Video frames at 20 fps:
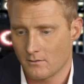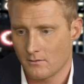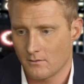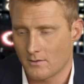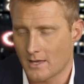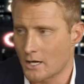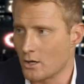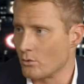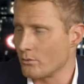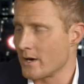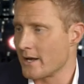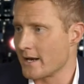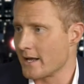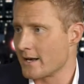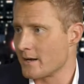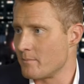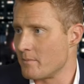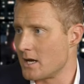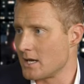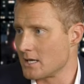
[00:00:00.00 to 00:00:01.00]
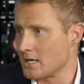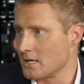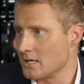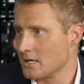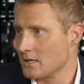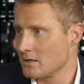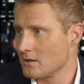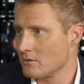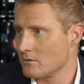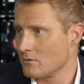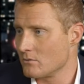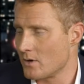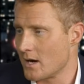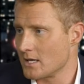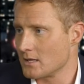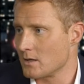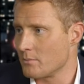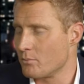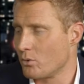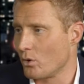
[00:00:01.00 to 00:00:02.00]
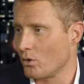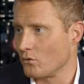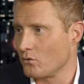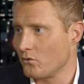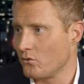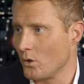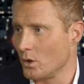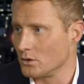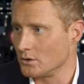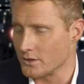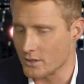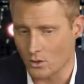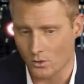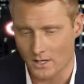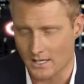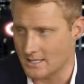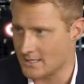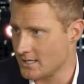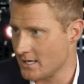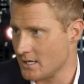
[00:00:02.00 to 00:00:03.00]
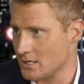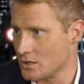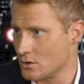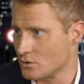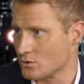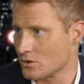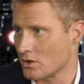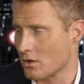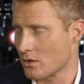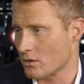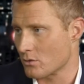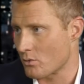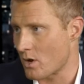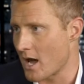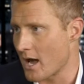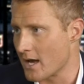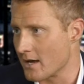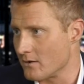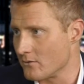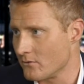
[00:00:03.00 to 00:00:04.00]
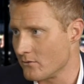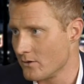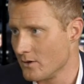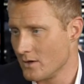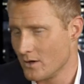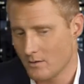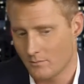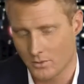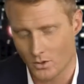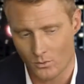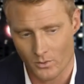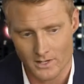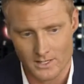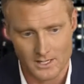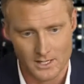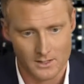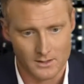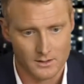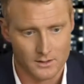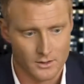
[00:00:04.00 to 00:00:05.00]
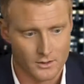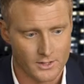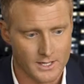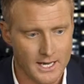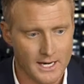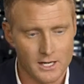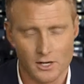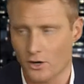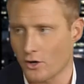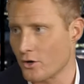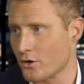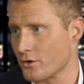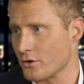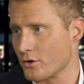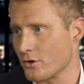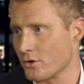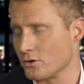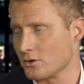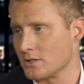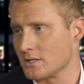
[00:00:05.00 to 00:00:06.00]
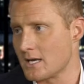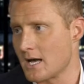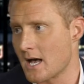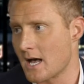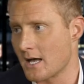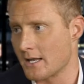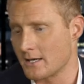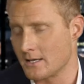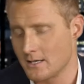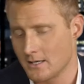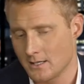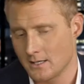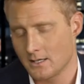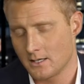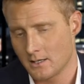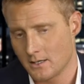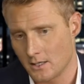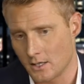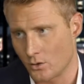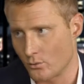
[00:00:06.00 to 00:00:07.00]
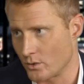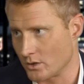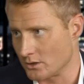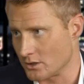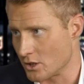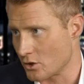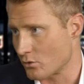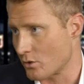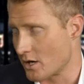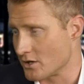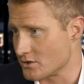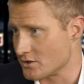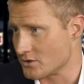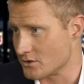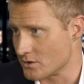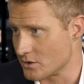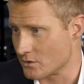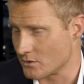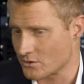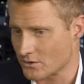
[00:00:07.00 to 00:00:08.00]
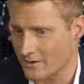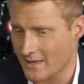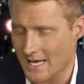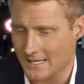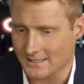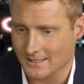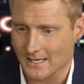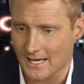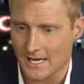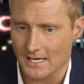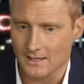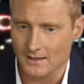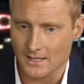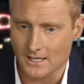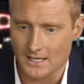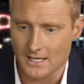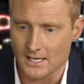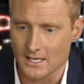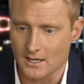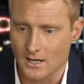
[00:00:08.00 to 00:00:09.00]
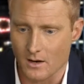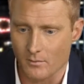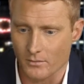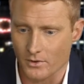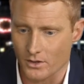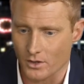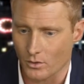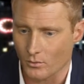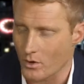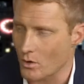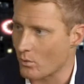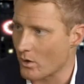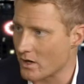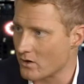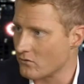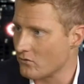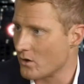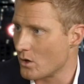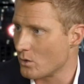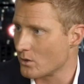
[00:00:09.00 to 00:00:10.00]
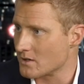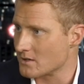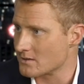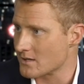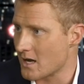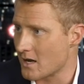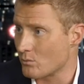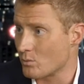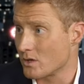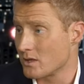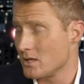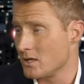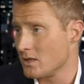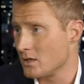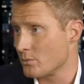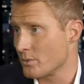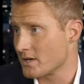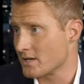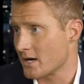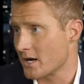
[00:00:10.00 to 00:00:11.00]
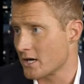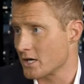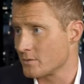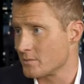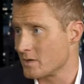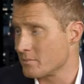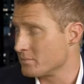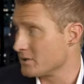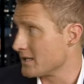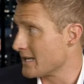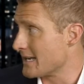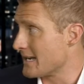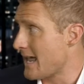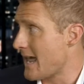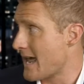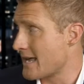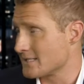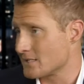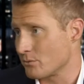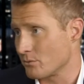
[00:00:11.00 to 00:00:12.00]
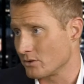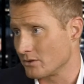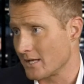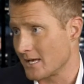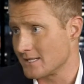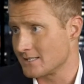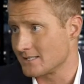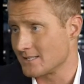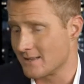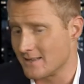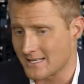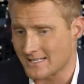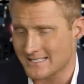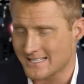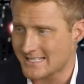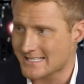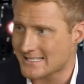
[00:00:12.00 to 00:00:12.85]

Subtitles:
they don't run out of money. Right? The portfolio continues to thrive. Right. But when you're getting hurt early on, it really crushes you. So that's kind of the key number that we want to focus on within the retirement plan as it relates to this is